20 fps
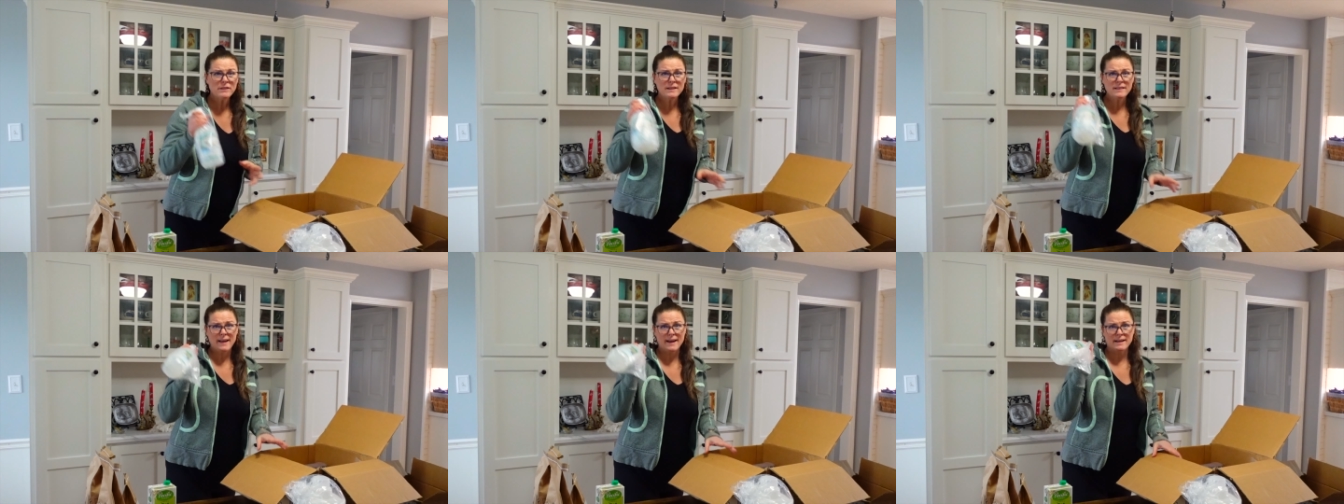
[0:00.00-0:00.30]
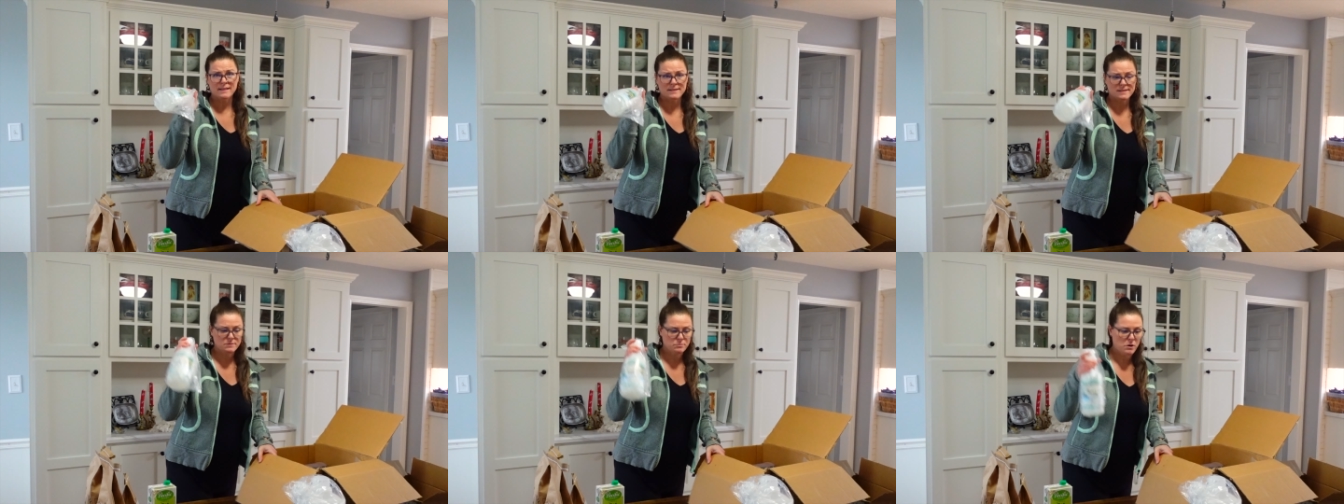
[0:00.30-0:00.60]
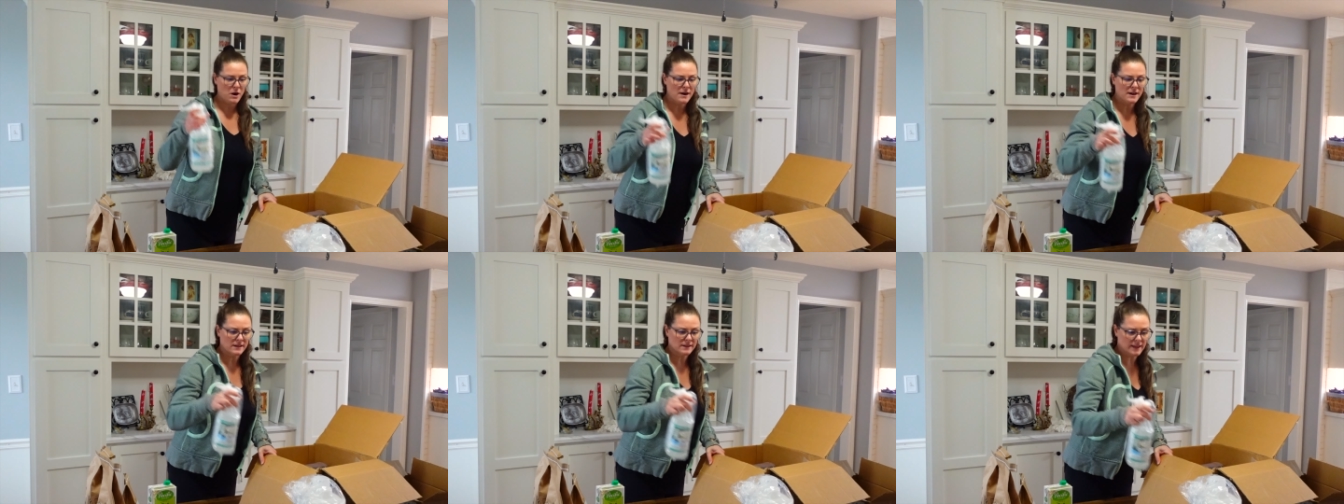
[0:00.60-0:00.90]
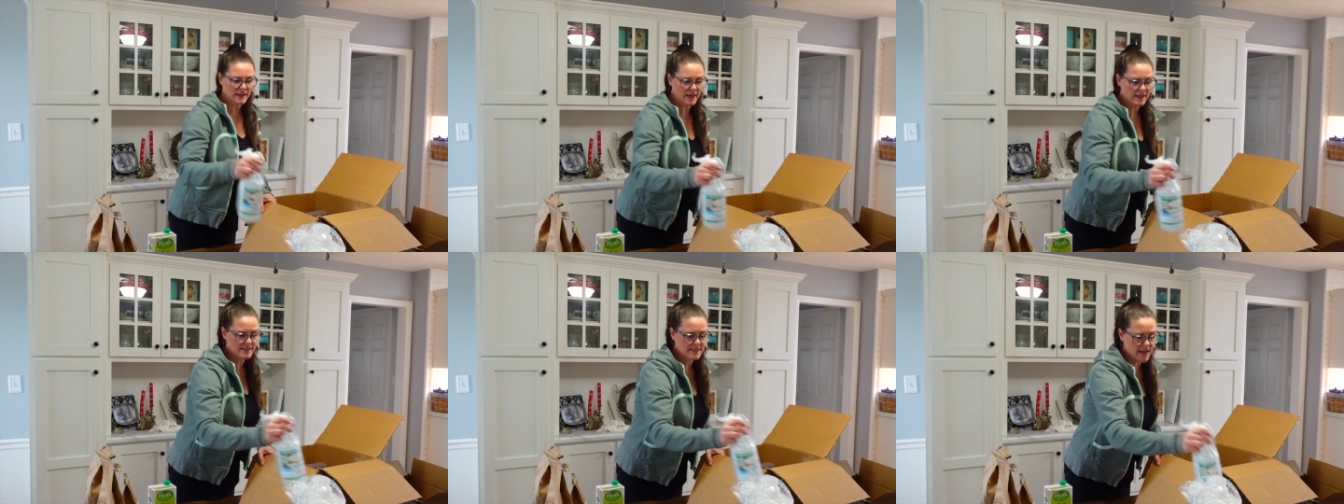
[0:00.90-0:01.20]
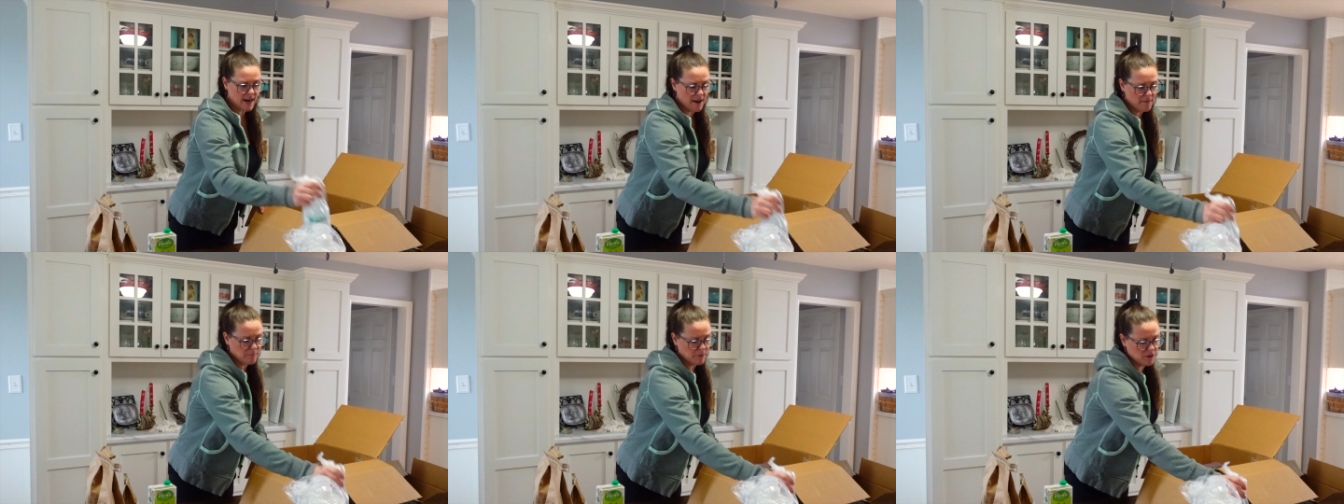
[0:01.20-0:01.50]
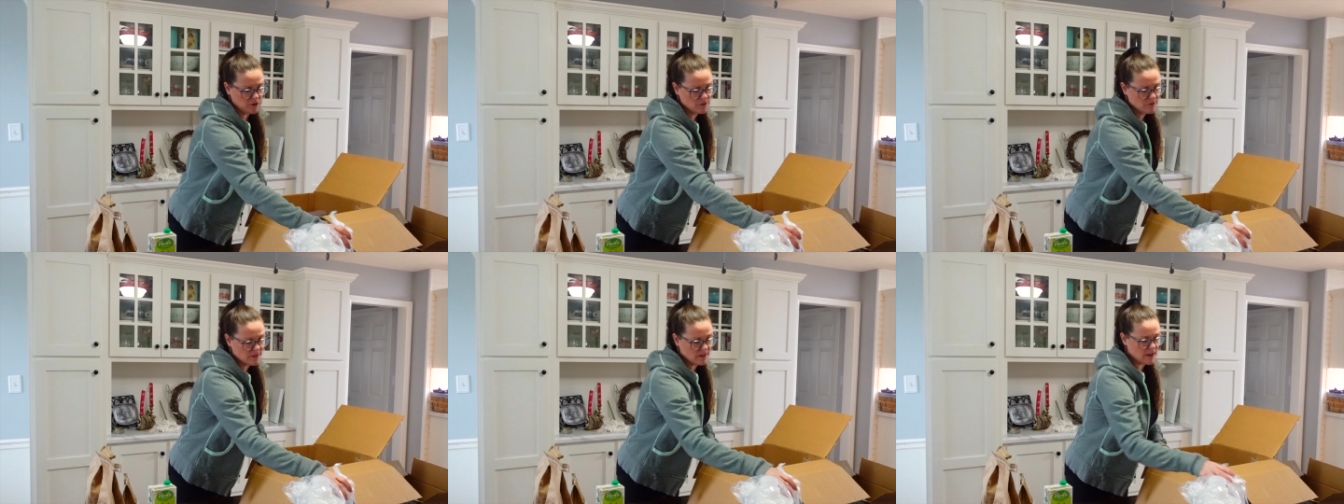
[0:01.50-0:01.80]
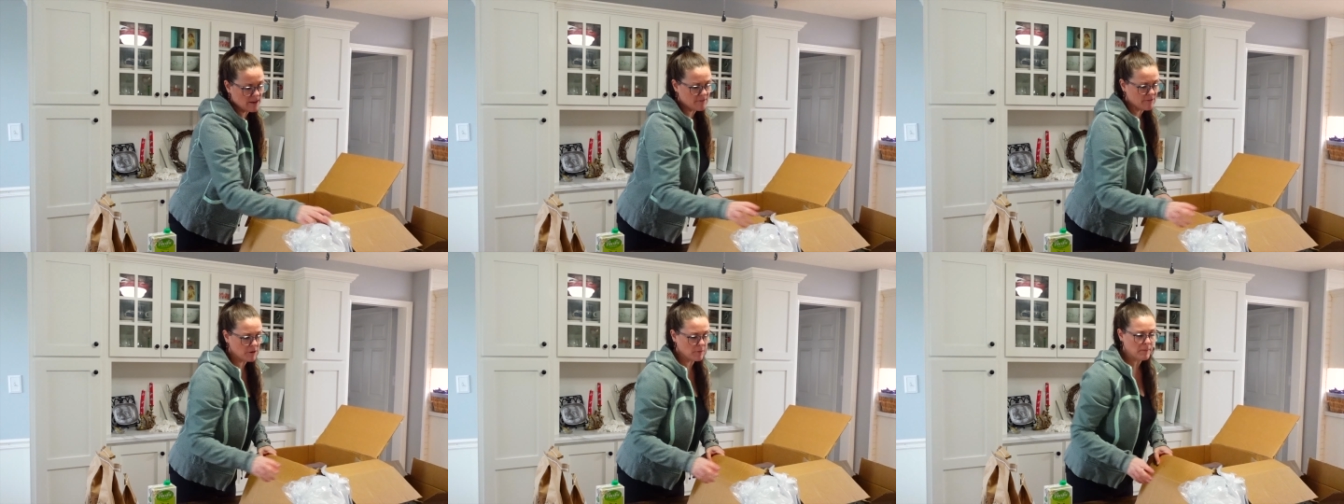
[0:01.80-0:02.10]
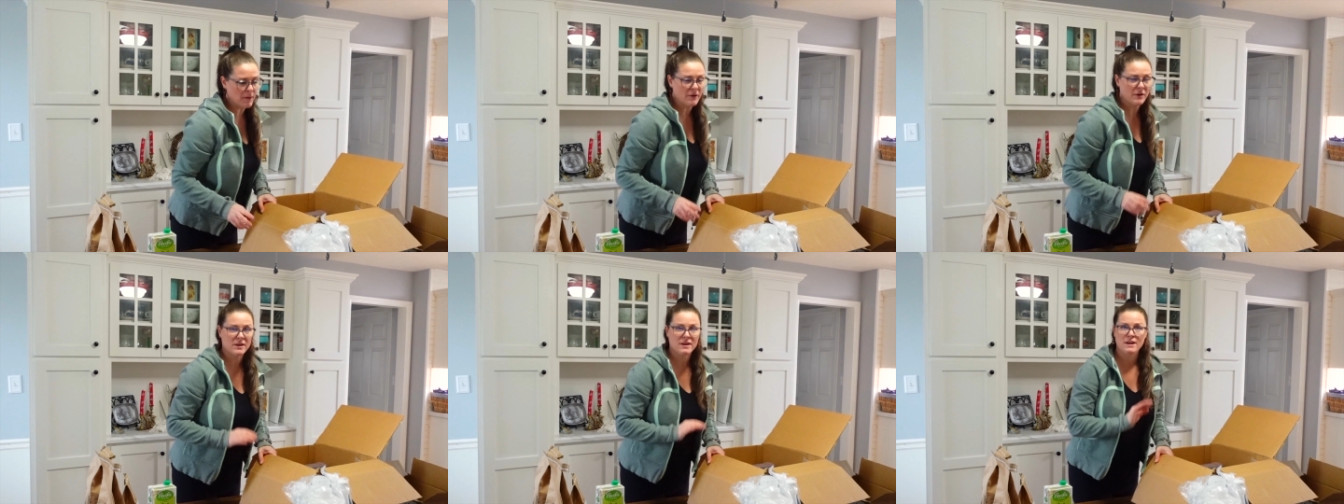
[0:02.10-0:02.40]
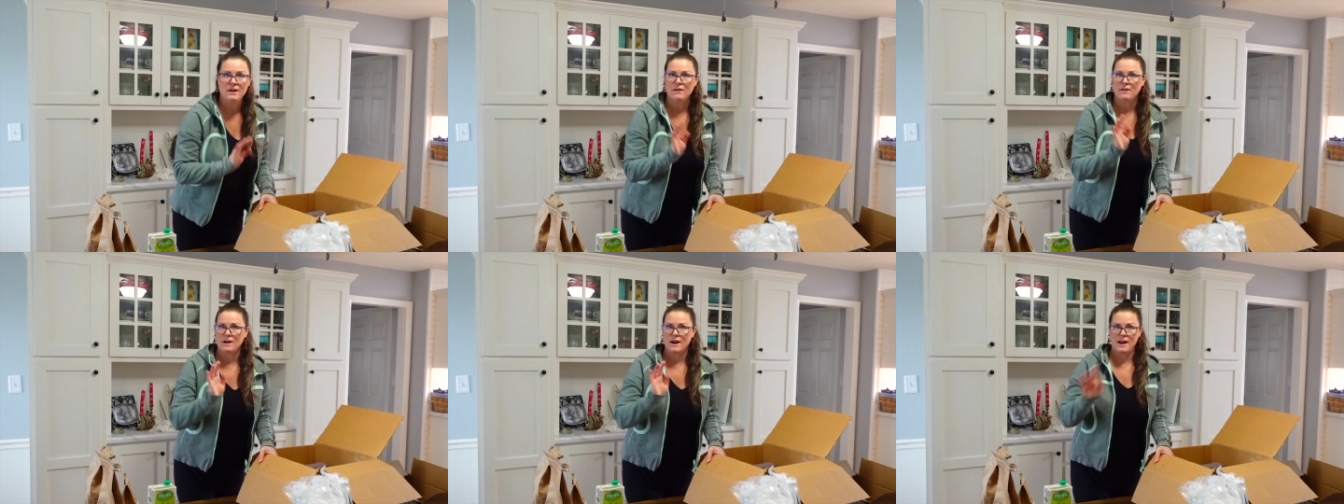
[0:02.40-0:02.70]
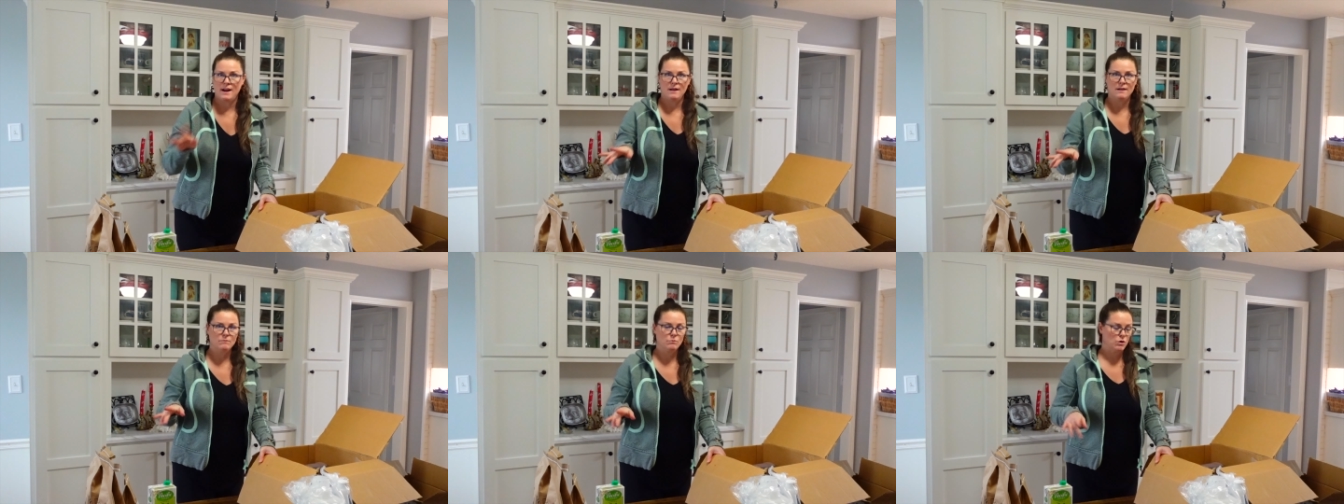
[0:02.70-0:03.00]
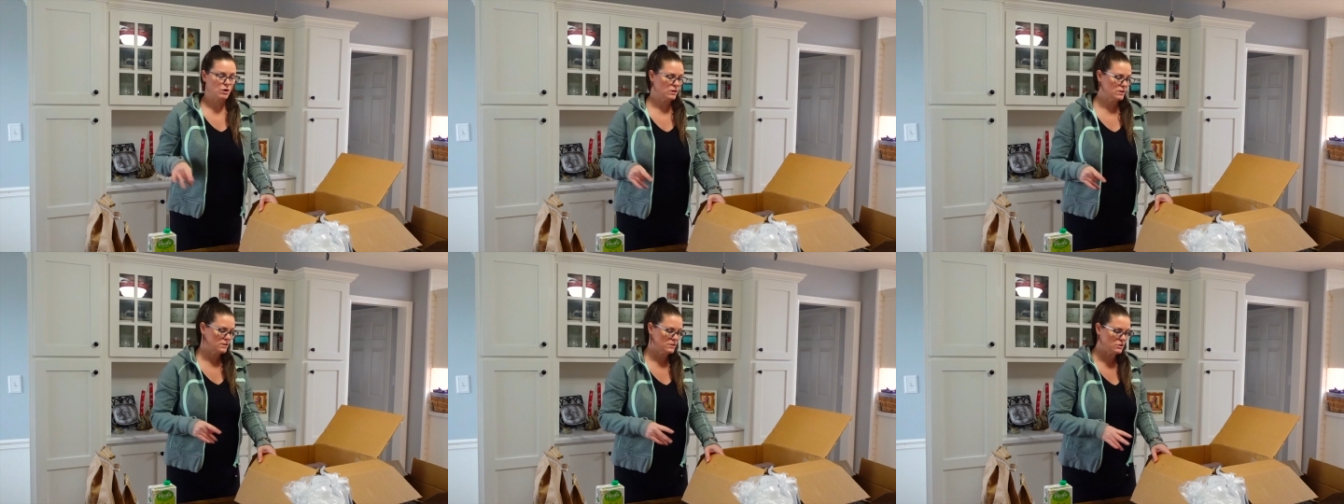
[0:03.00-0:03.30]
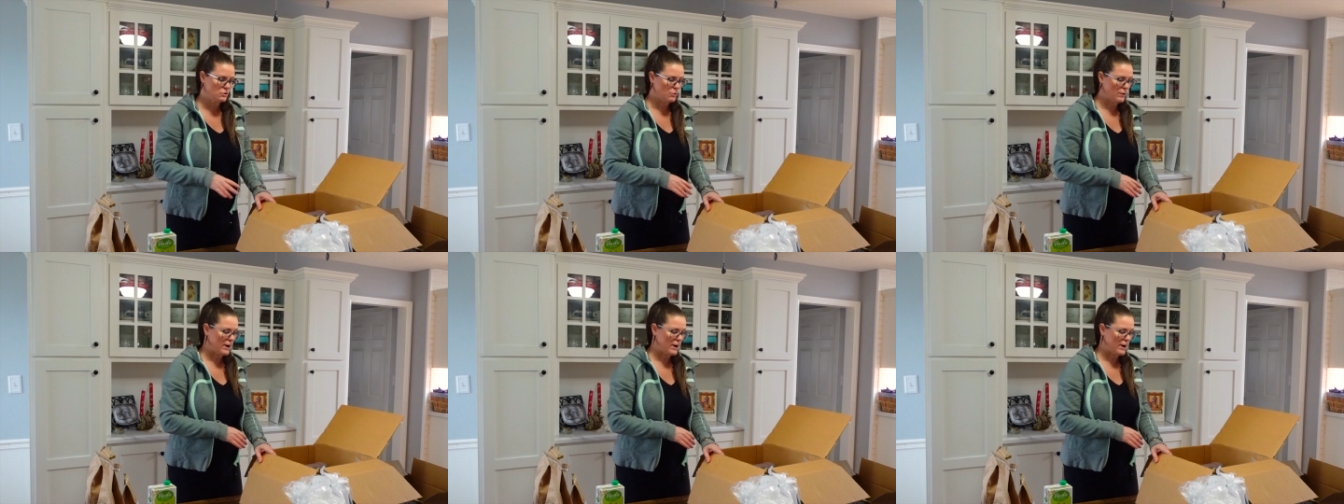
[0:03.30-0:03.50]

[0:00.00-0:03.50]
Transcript: really like this product. Like I said, I've been using it for about a year and it works